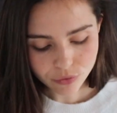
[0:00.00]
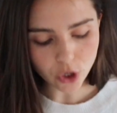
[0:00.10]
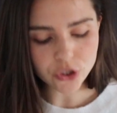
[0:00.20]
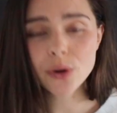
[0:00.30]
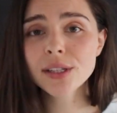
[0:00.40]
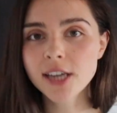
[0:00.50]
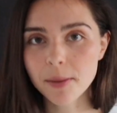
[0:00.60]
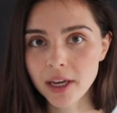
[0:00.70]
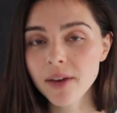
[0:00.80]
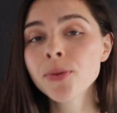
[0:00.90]
So it's
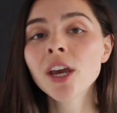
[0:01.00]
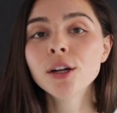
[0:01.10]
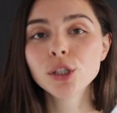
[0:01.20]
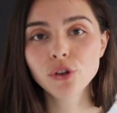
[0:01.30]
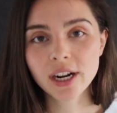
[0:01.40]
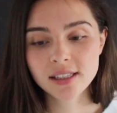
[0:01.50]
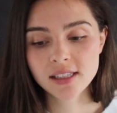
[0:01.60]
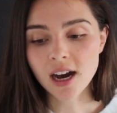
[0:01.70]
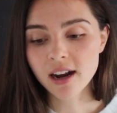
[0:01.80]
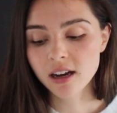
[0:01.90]
yummy. It's a great
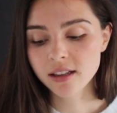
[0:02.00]
starter.